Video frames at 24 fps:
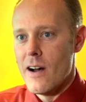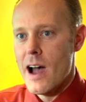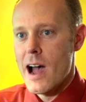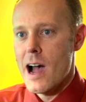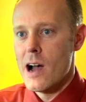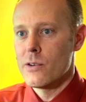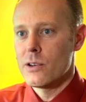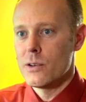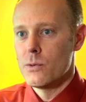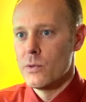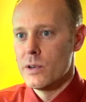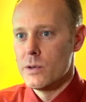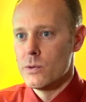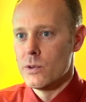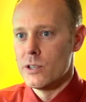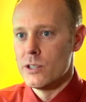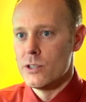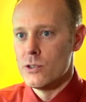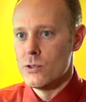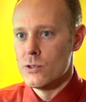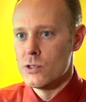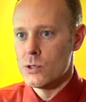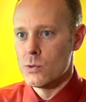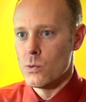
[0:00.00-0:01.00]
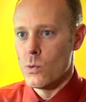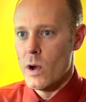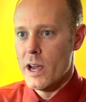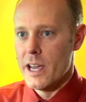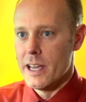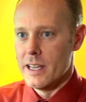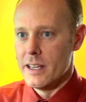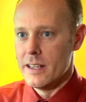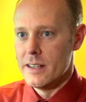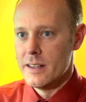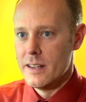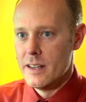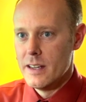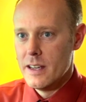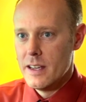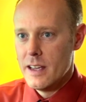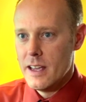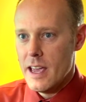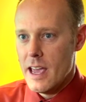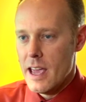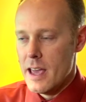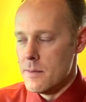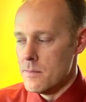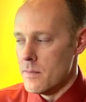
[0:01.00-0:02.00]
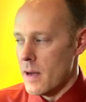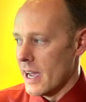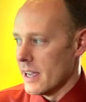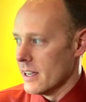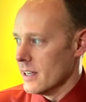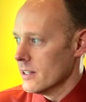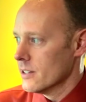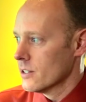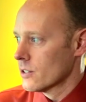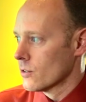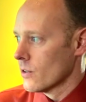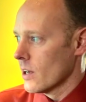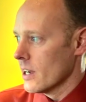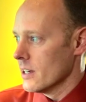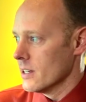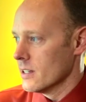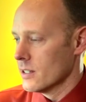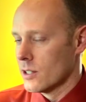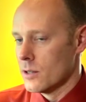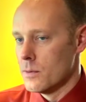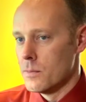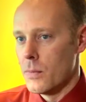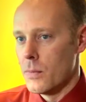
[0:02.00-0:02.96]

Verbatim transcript: out how can we reduce weight and by integrating